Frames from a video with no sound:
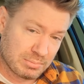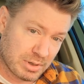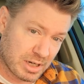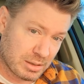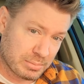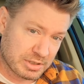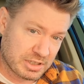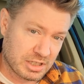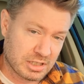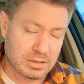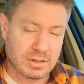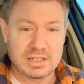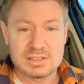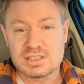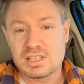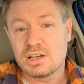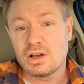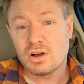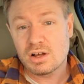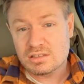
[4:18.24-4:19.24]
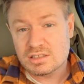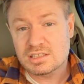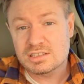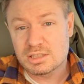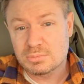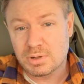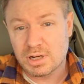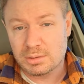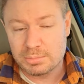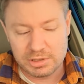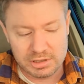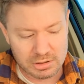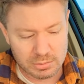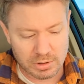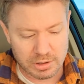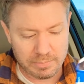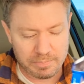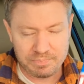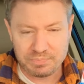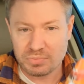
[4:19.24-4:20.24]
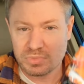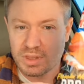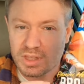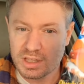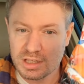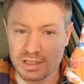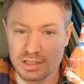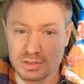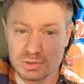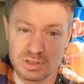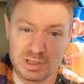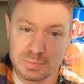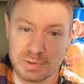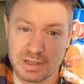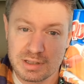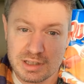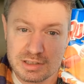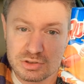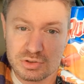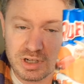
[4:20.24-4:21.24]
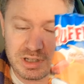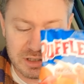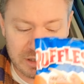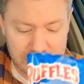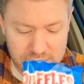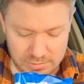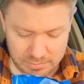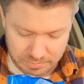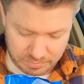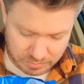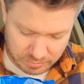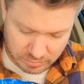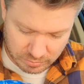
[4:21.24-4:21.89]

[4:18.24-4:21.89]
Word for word: barbecue, I'd say, oh, I'll take the barbecue one. So anyway, let's try these.